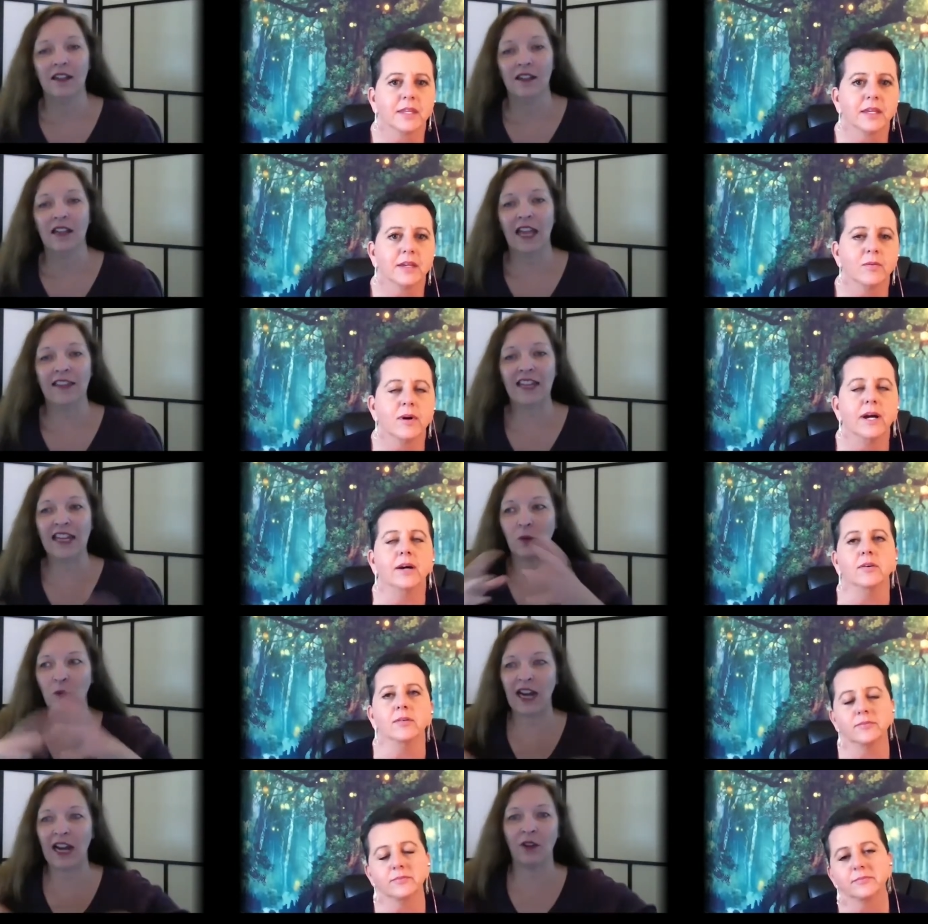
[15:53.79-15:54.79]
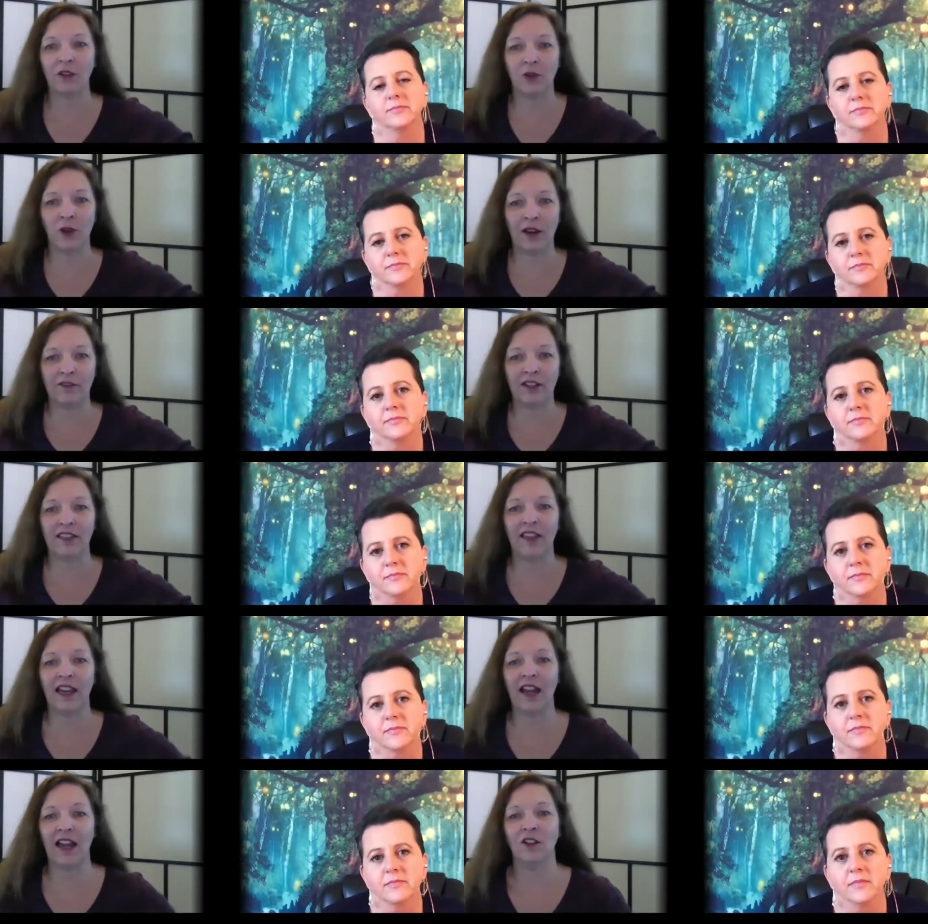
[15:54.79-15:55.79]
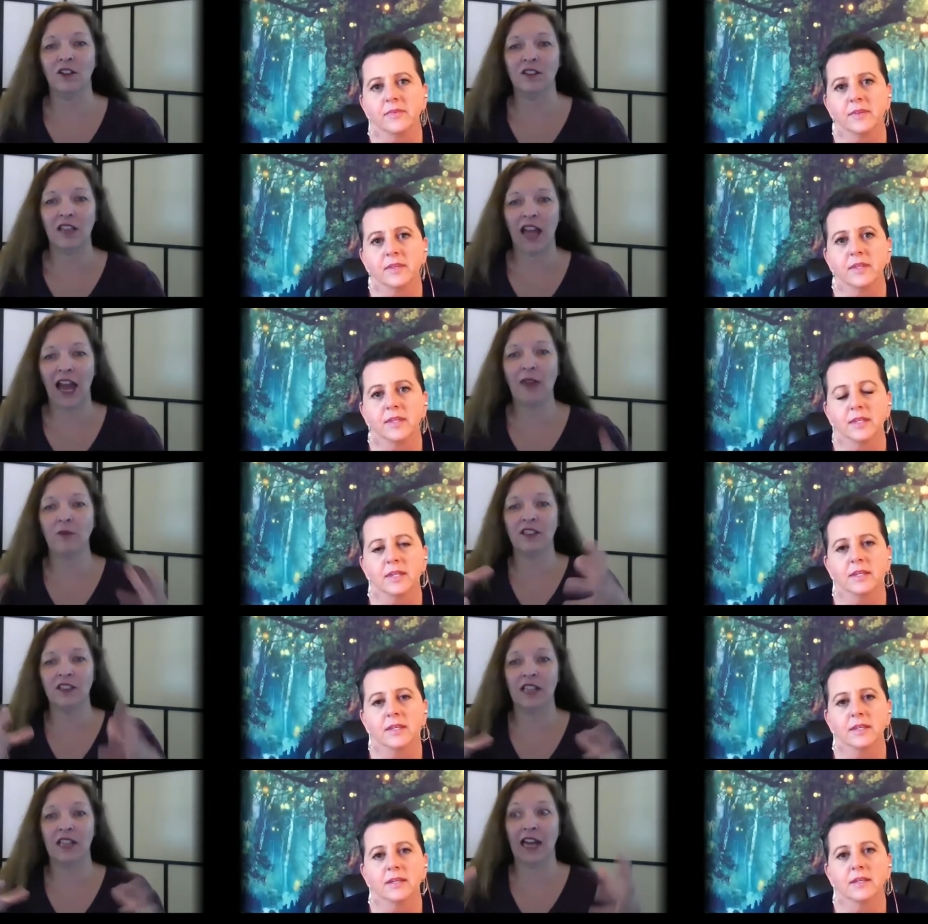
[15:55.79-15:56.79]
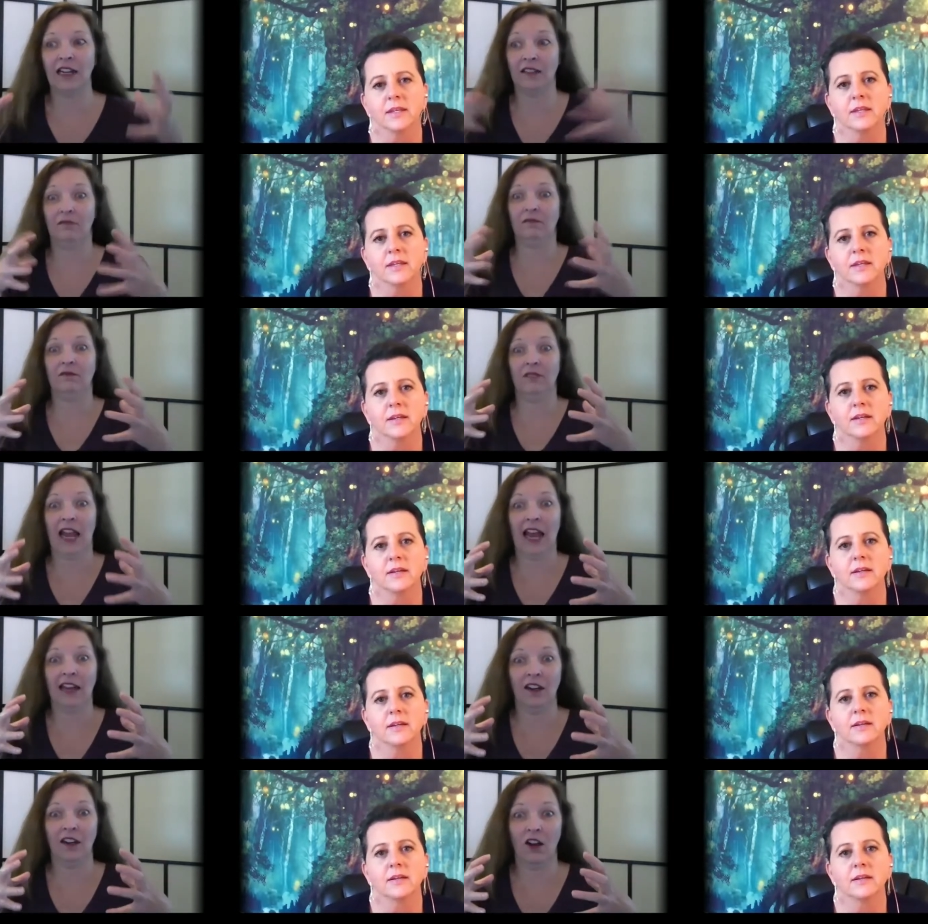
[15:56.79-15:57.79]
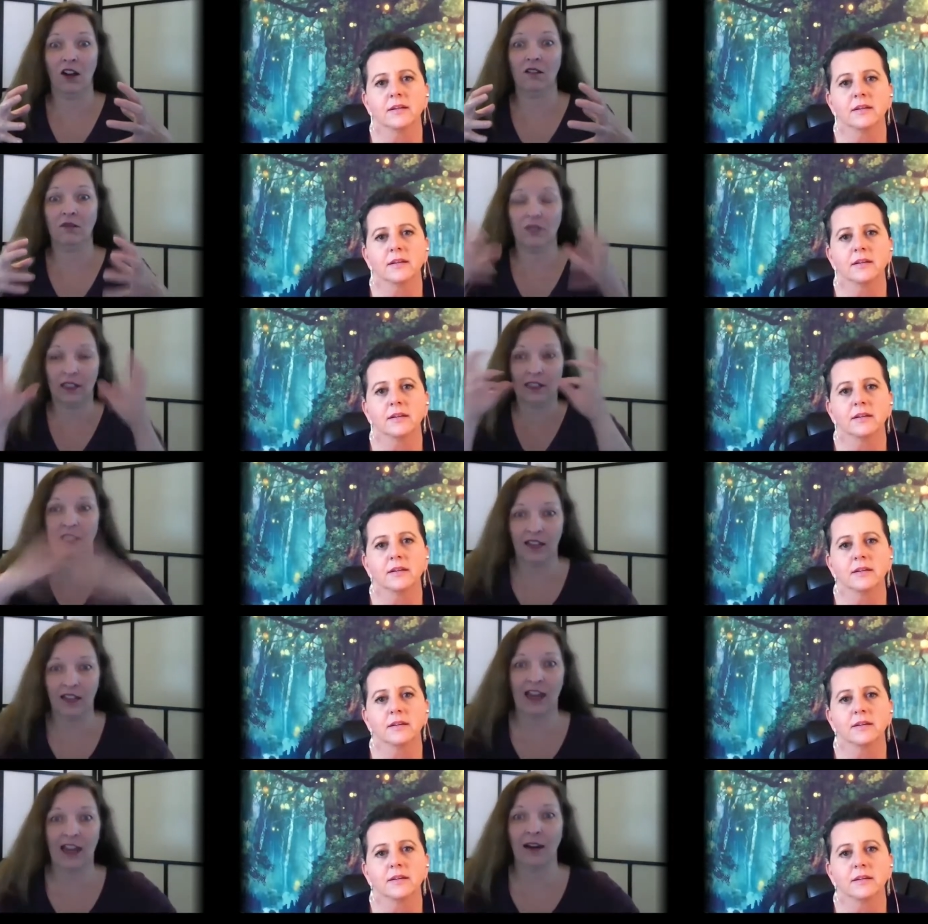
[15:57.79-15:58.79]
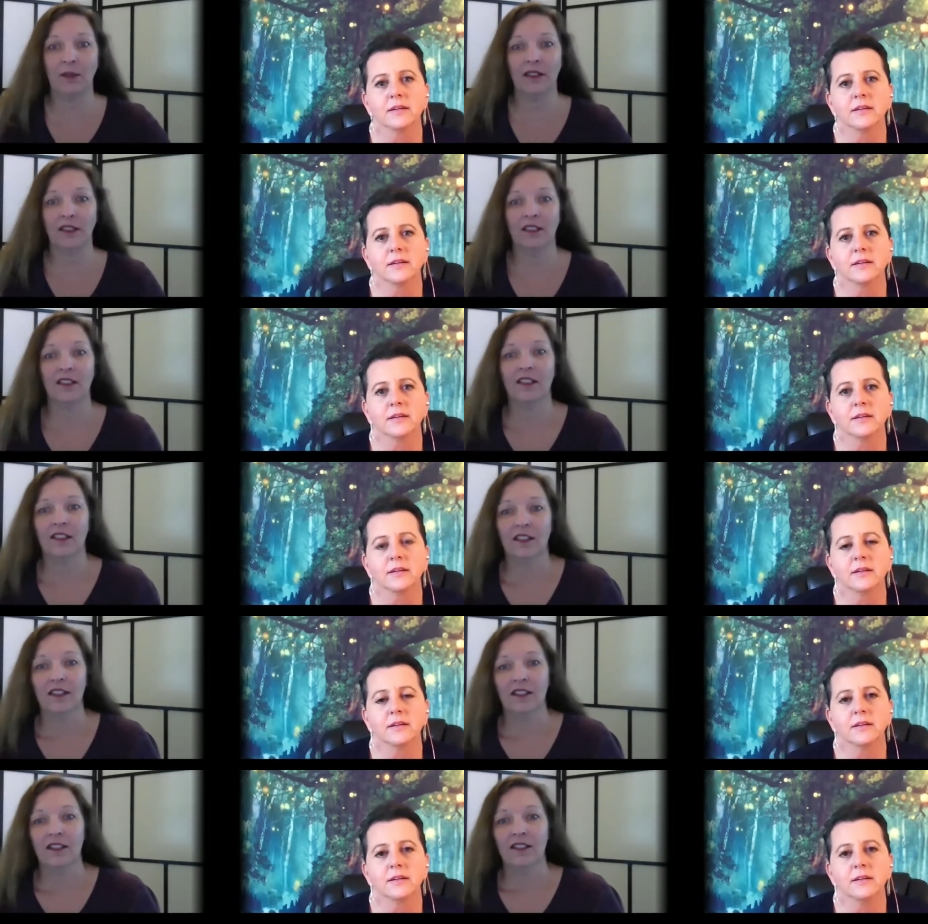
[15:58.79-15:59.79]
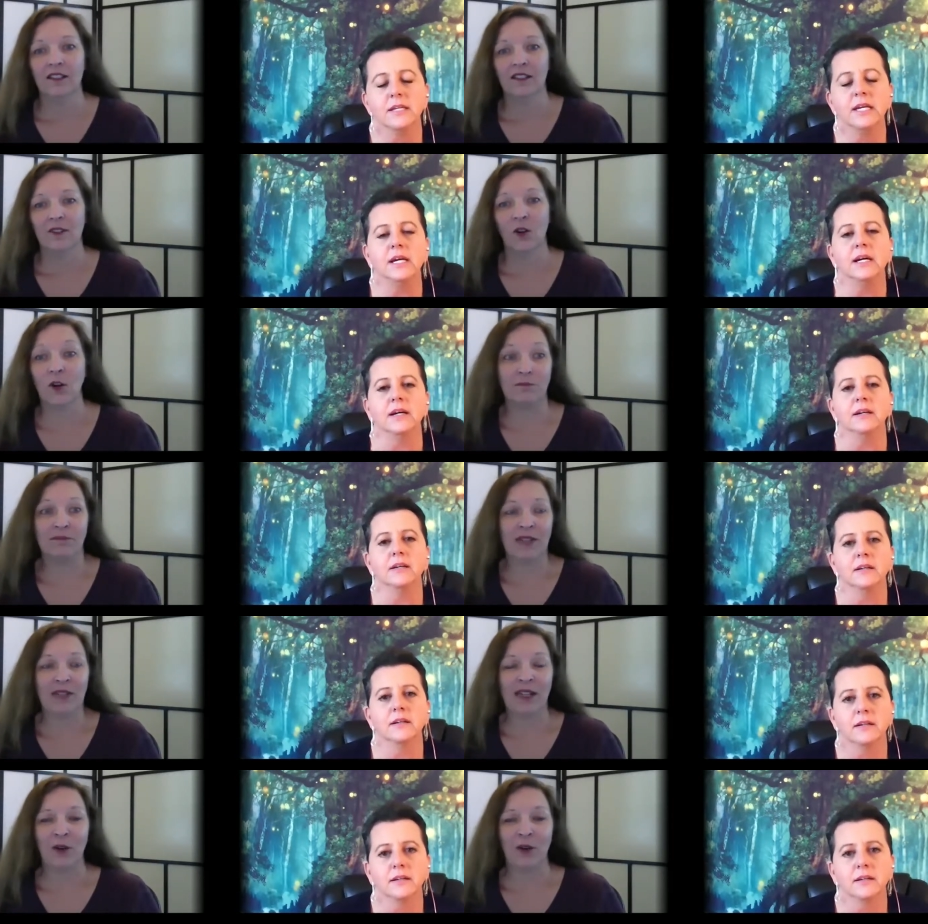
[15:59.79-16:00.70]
Speaker 1: and then it went out through everything else. I was just kind of had it all until that happened. Yeah, or, you know,